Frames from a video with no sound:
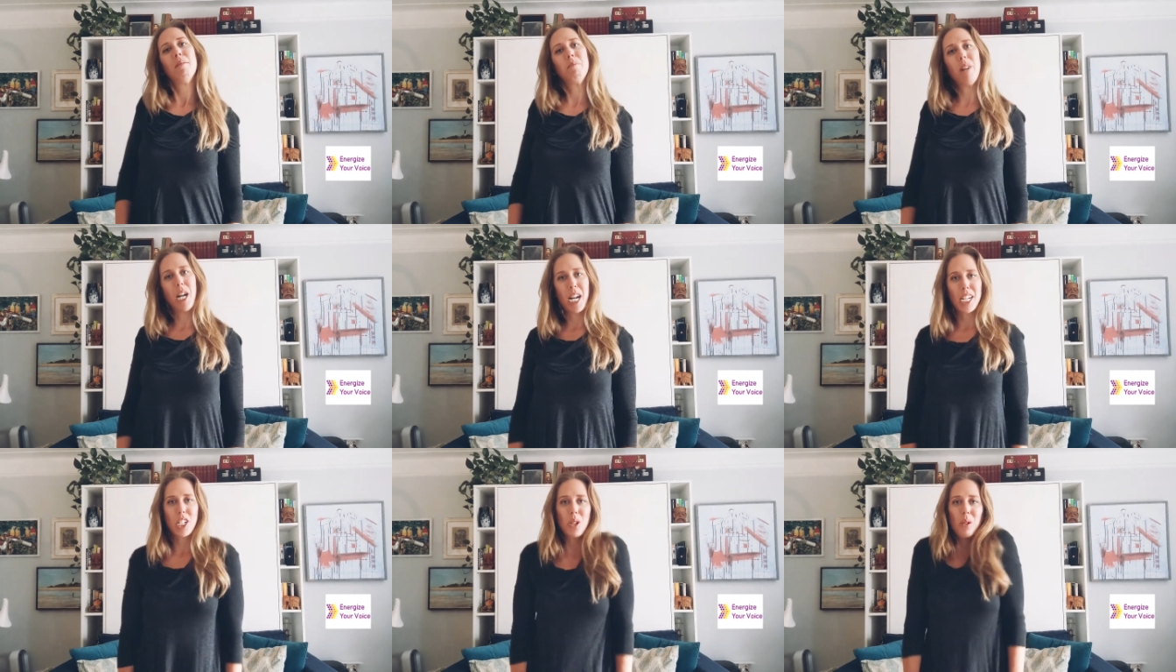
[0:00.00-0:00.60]

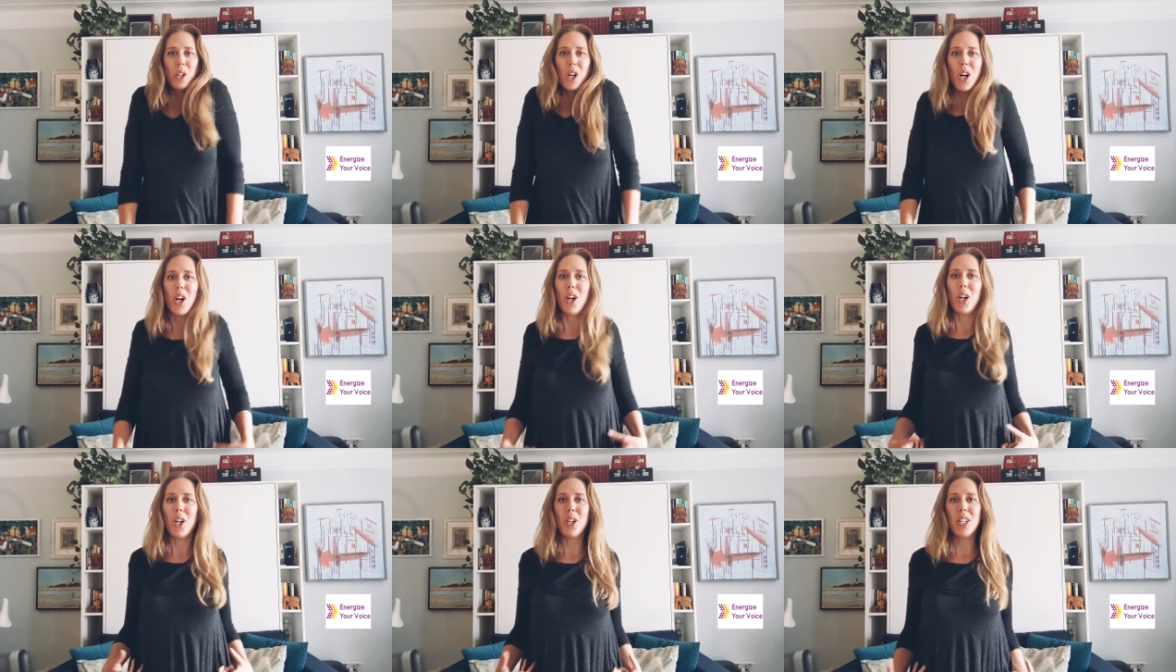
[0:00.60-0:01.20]
mind doing
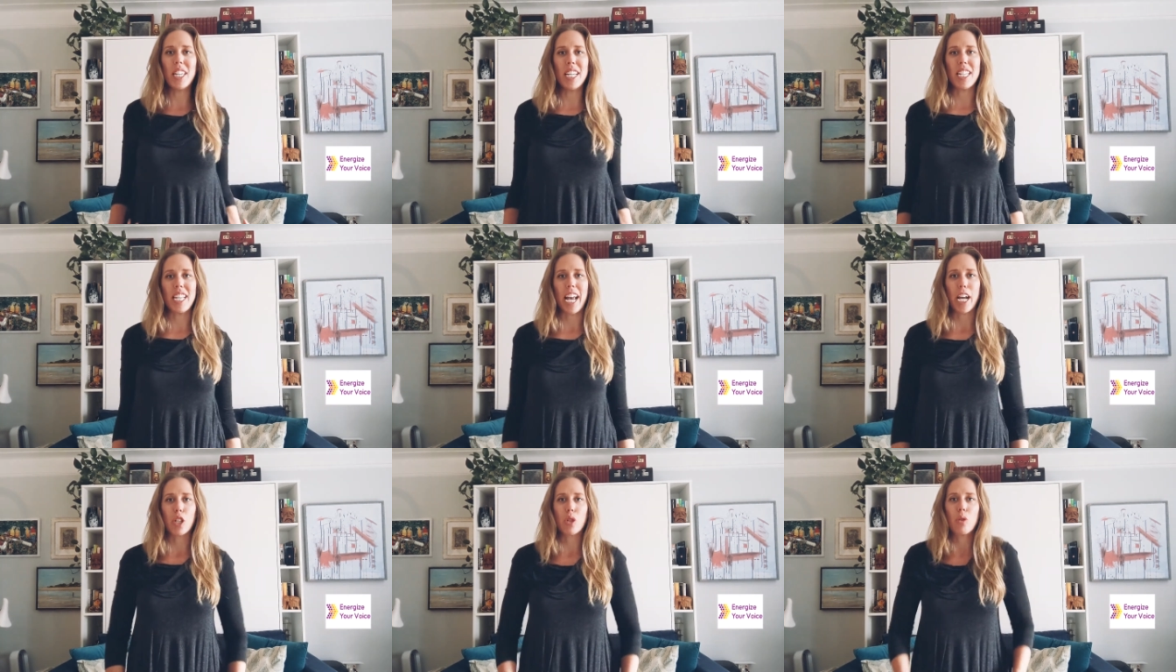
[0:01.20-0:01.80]
all this
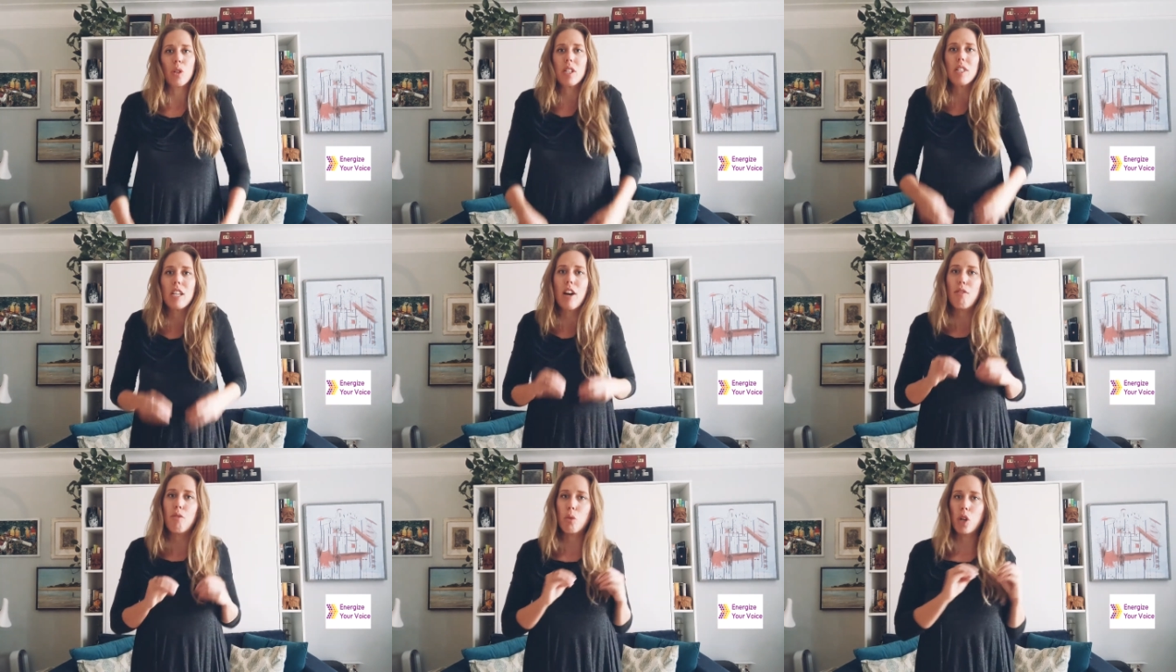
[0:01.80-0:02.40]
extra
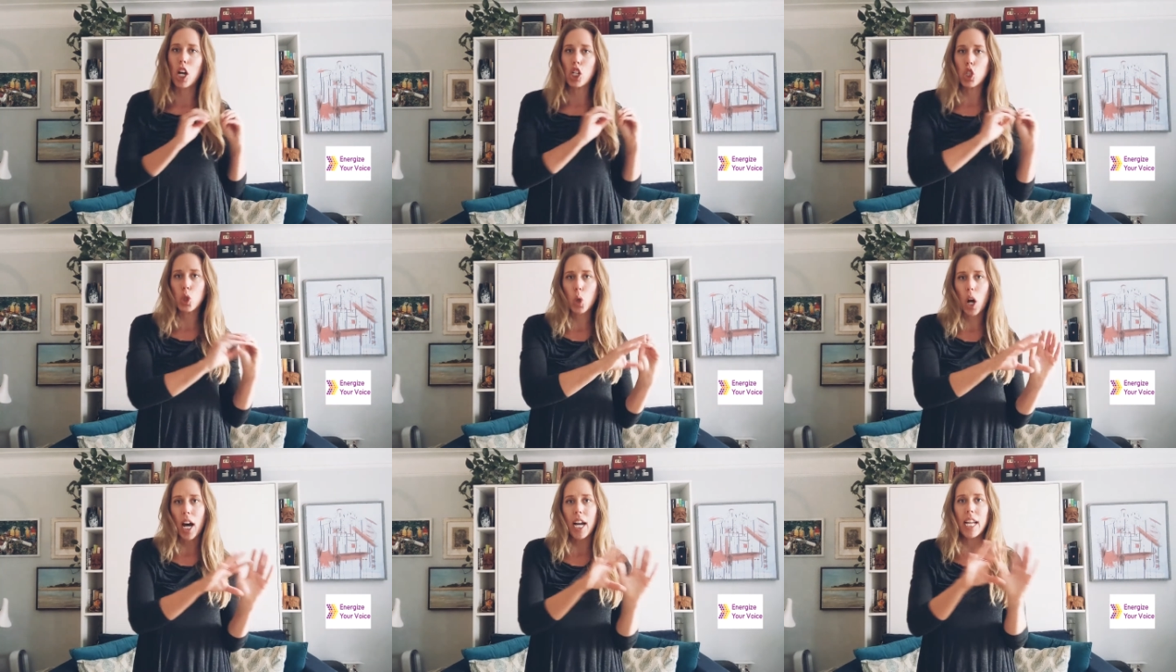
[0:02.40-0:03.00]
stuff, we're not
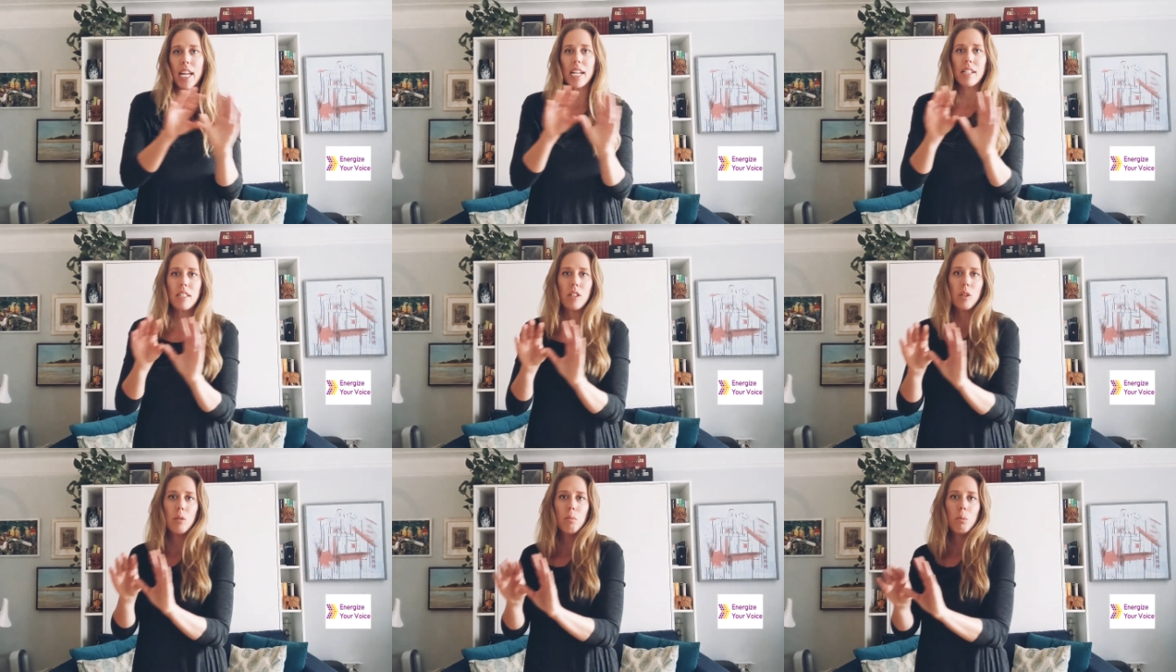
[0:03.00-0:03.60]
trying
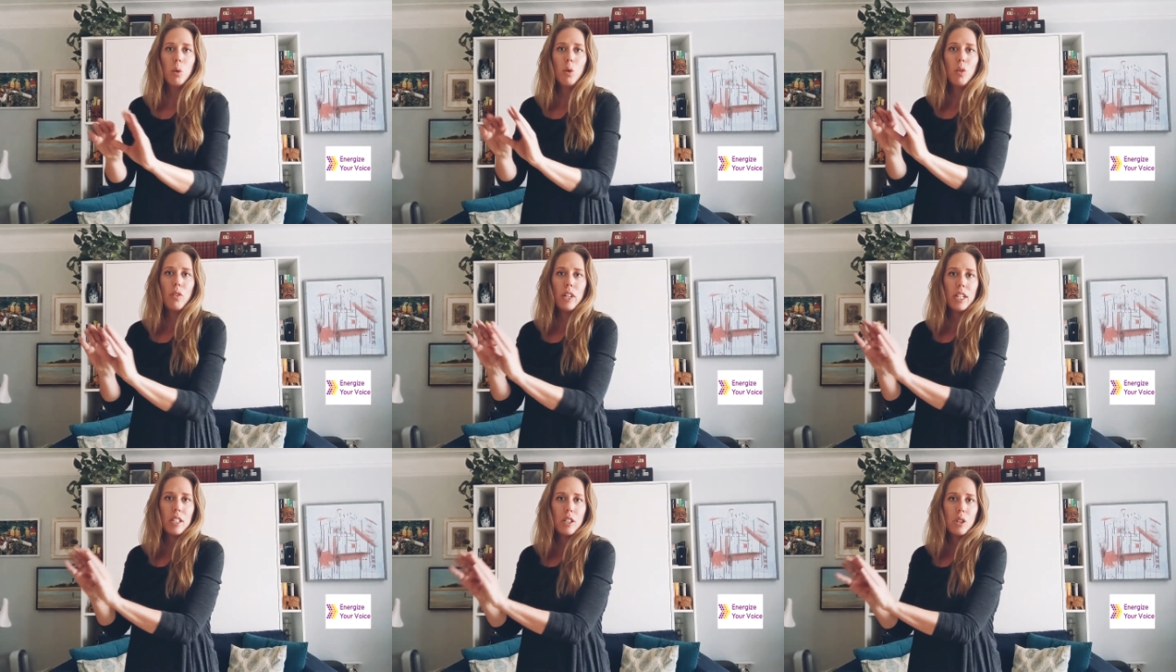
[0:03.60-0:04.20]
to
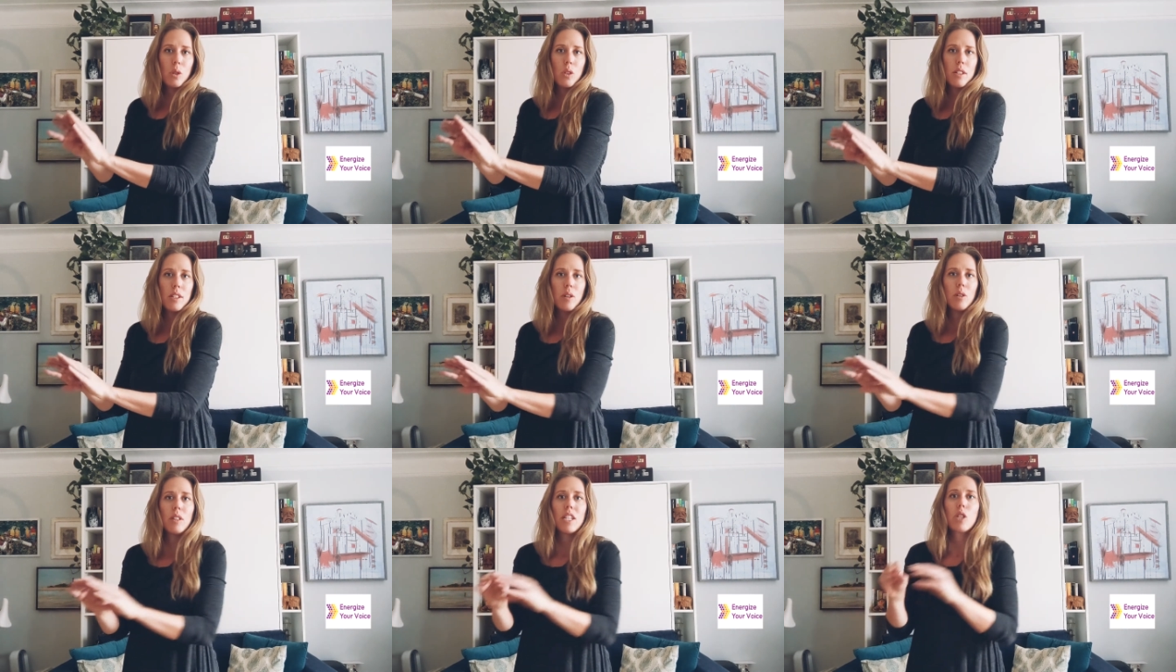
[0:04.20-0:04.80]
move into
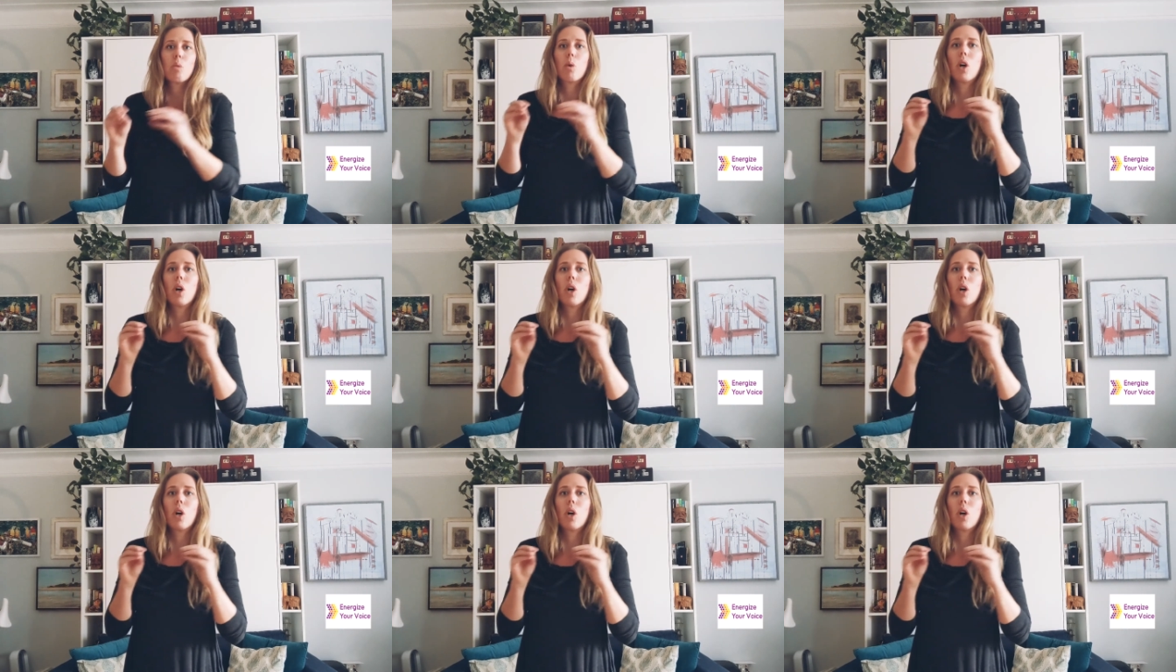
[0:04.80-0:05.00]
stillness.